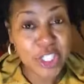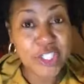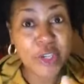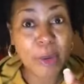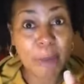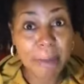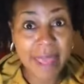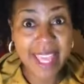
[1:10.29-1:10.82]
So
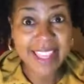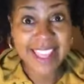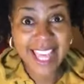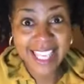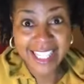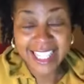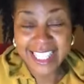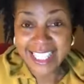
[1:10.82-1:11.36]
make take
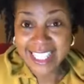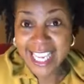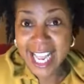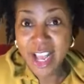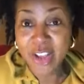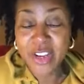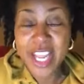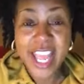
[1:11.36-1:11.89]
that list
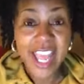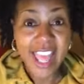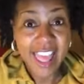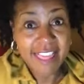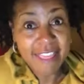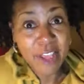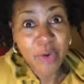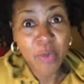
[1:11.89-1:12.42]
down,
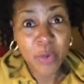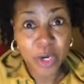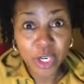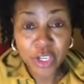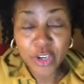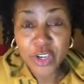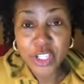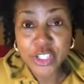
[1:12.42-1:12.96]
and then we're
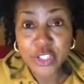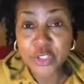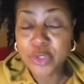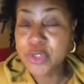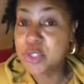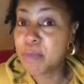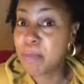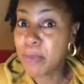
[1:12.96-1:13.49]
going to do
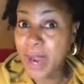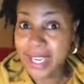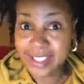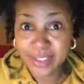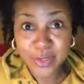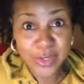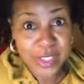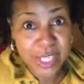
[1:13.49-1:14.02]
some
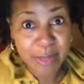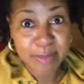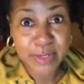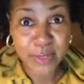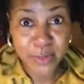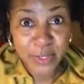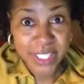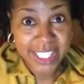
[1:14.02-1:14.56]
practical steps
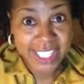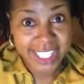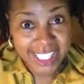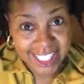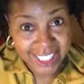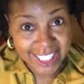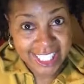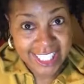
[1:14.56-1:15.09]
on
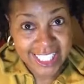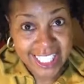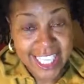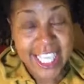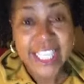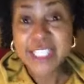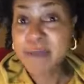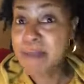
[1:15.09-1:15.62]
each list
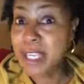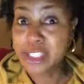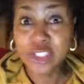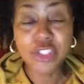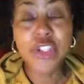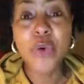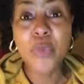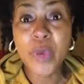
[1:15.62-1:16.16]
to make
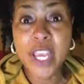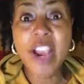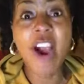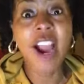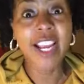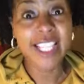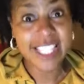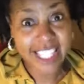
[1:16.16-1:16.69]
sure that we
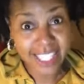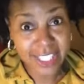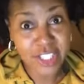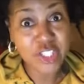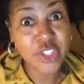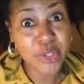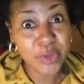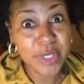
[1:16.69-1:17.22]
are getting
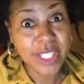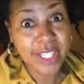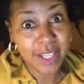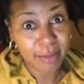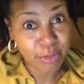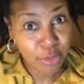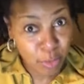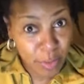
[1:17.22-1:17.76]
to it.
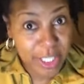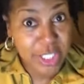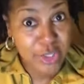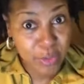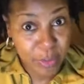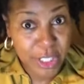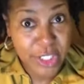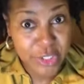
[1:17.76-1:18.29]
Come
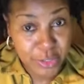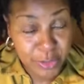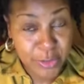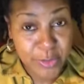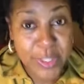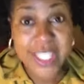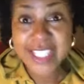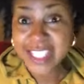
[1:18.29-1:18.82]

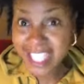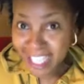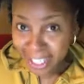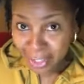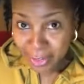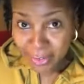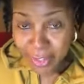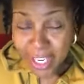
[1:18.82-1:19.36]
2022, it's
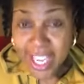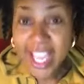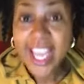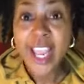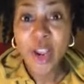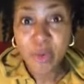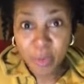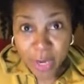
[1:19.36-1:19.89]
here,
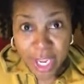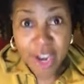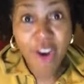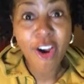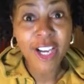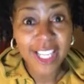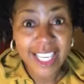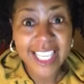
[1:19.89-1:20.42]
and we
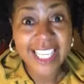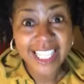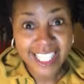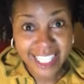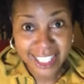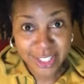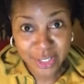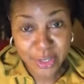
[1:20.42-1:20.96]
are going to
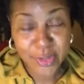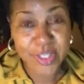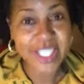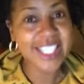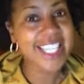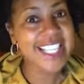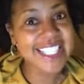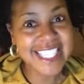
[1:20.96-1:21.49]
get to
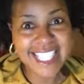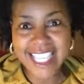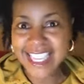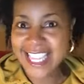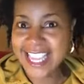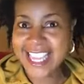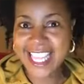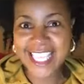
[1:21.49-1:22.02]
it. Let's get
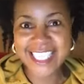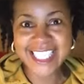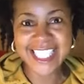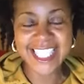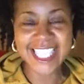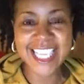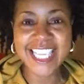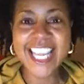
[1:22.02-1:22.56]
the things
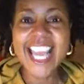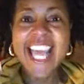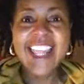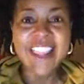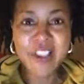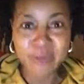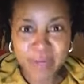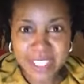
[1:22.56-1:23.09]
done
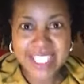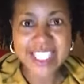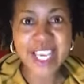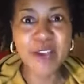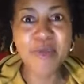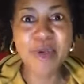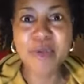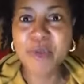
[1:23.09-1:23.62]
that we
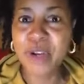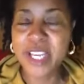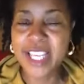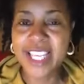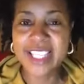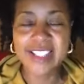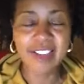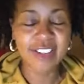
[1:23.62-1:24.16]
said we want to
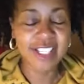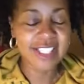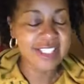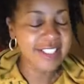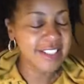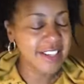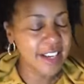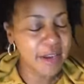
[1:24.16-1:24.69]
get done.
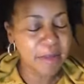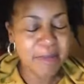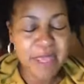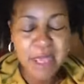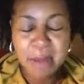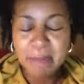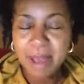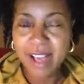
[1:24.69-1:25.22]
It's going to
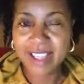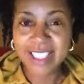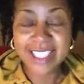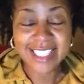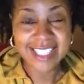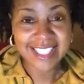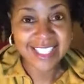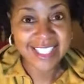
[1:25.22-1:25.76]
be about
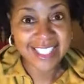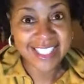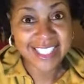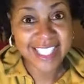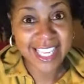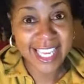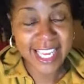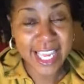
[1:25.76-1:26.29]

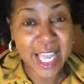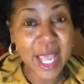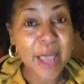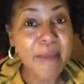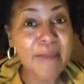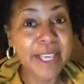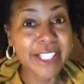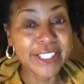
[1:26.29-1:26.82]
consistency,
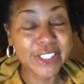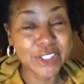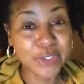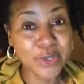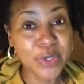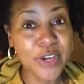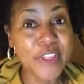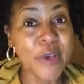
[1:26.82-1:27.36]
making
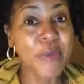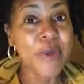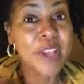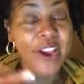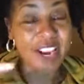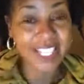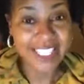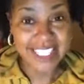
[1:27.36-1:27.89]
sure that we
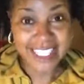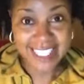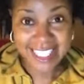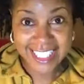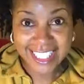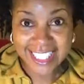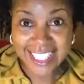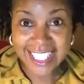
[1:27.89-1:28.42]
are
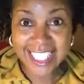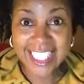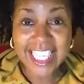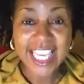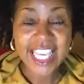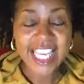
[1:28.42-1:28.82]
consistent.